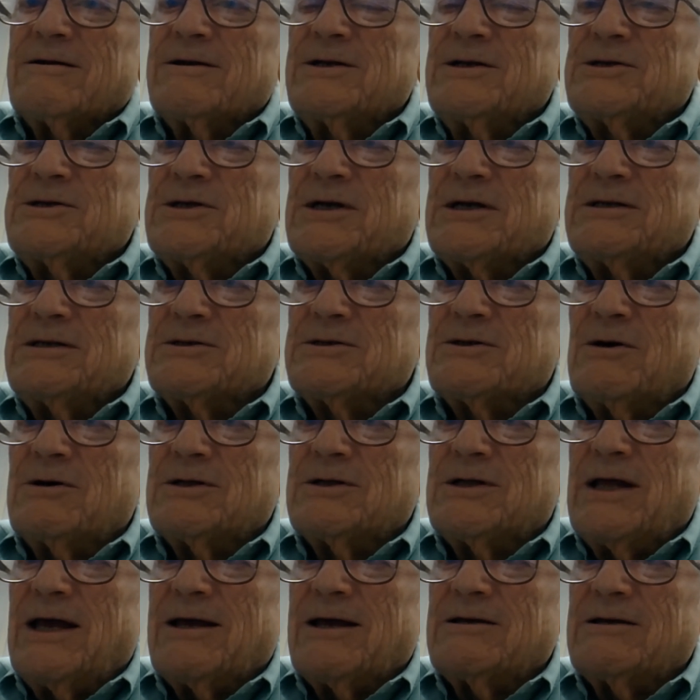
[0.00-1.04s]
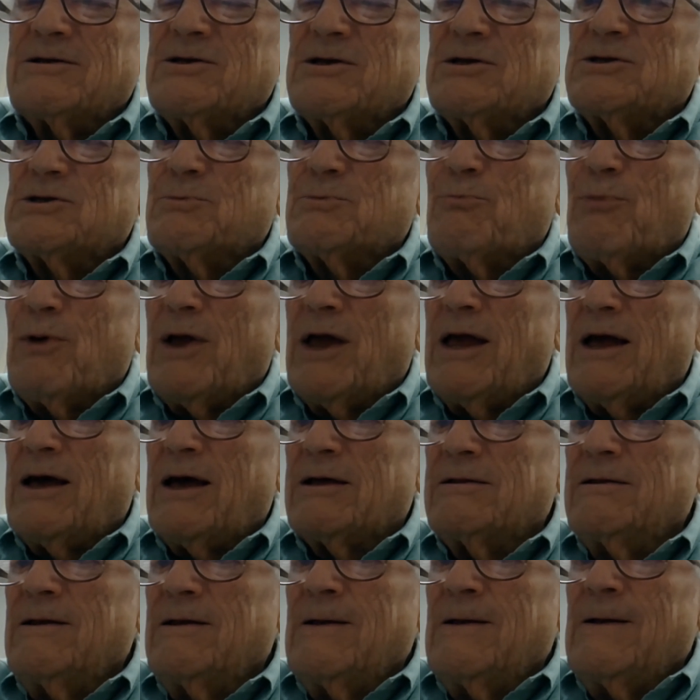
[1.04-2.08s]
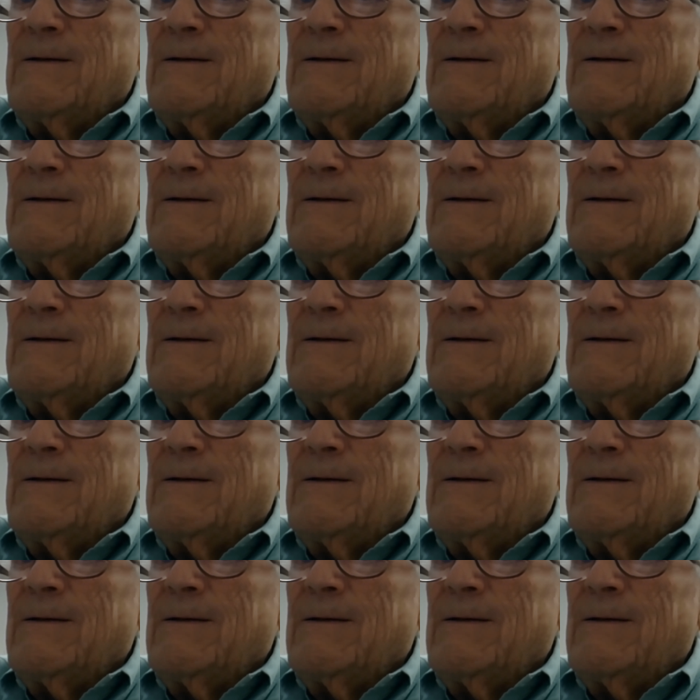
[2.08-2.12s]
and he said he's going to take it to Japan